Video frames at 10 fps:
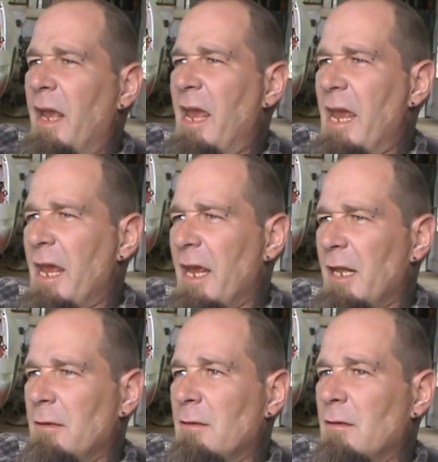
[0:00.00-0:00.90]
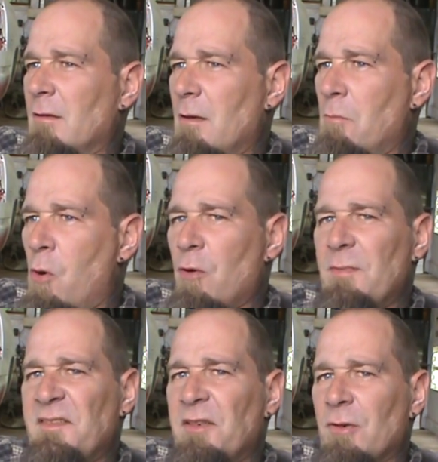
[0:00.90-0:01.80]
and more
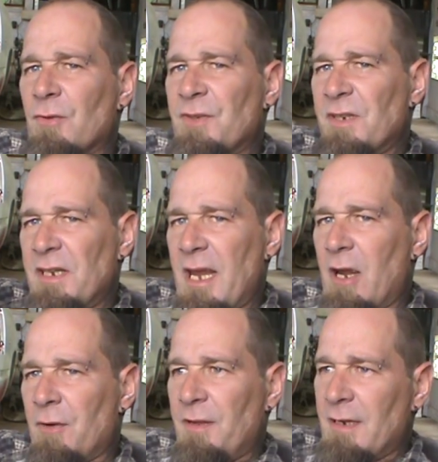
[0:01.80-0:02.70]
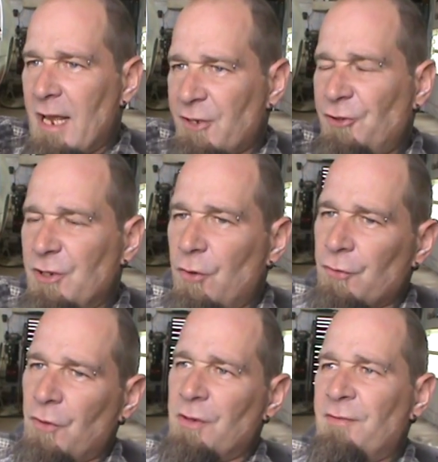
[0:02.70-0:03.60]
materials in the air than actually
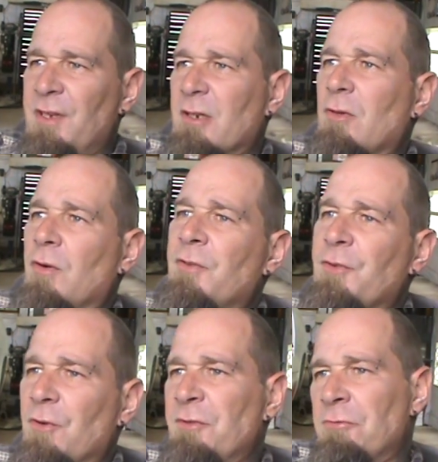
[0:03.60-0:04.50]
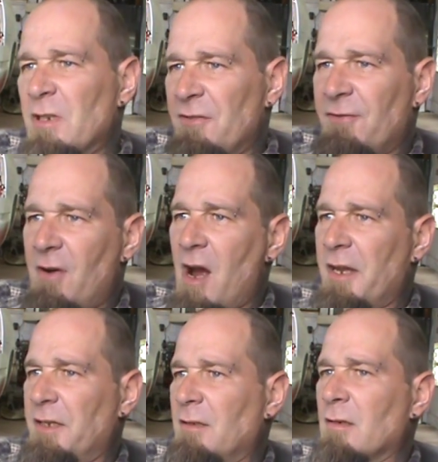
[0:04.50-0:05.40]
goes on the vehicle. So it's really
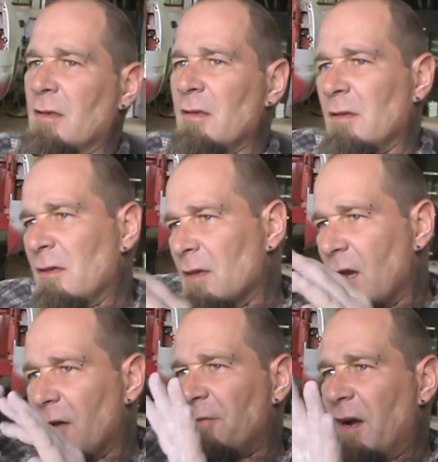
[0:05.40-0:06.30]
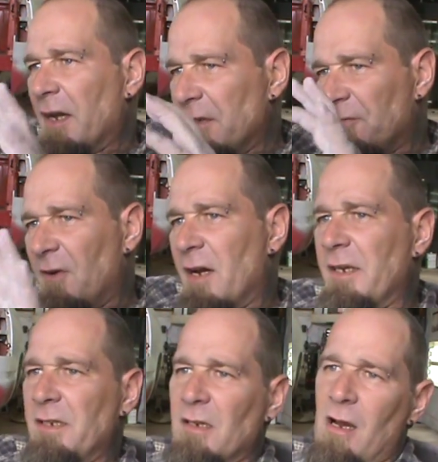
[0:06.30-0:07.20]
fine, a fine
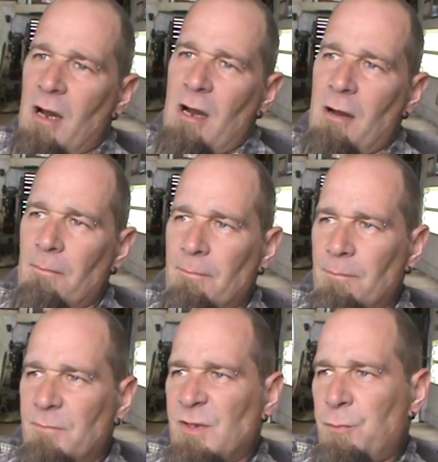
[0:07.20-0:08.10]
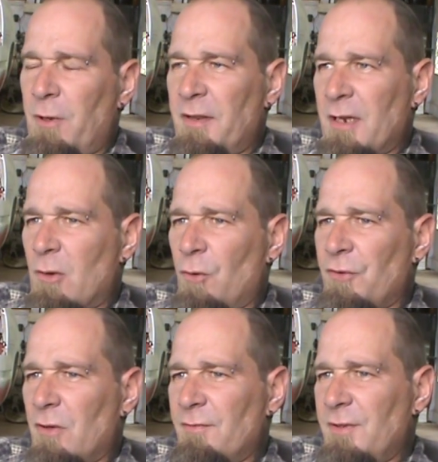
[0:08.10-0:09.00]
spray that goes
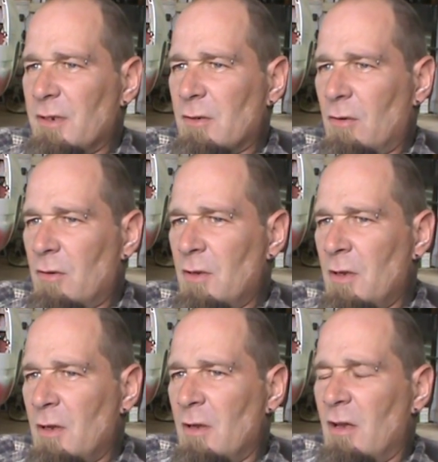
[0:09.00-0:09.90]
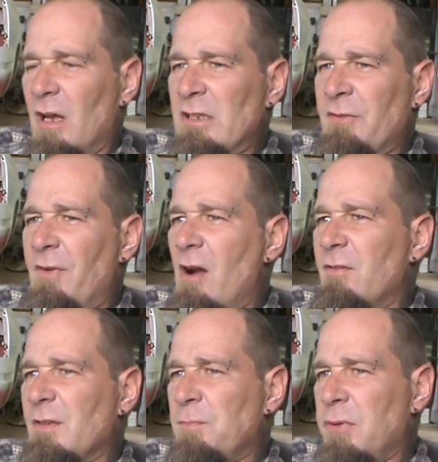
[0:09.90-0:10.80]
on the vehicle. A
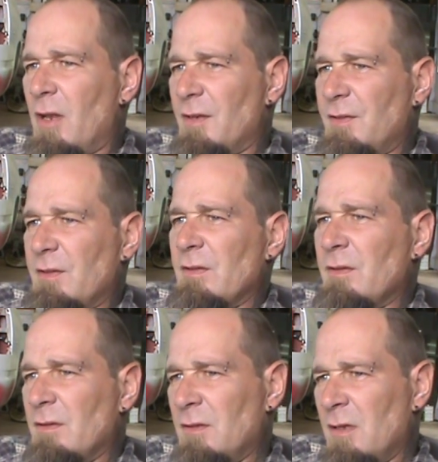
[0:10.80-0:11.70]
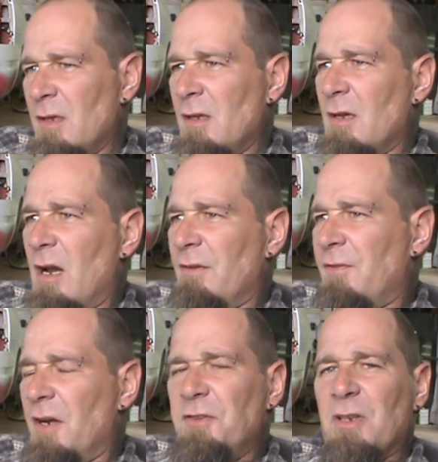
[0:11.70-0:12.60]
DeValvis Plus, I
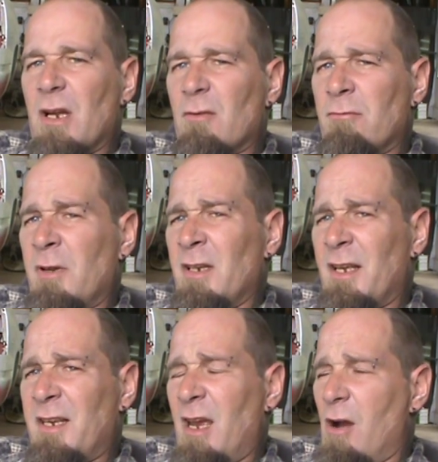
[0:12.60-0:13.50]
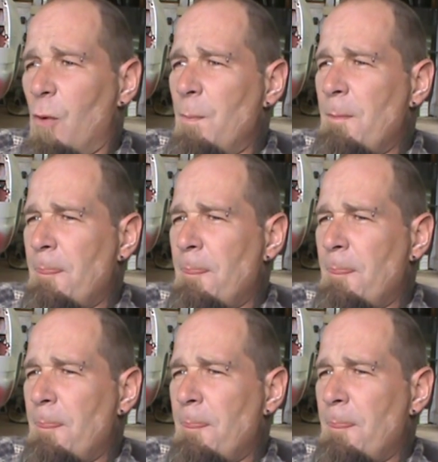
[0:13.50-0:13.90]
find you gotta run like hell,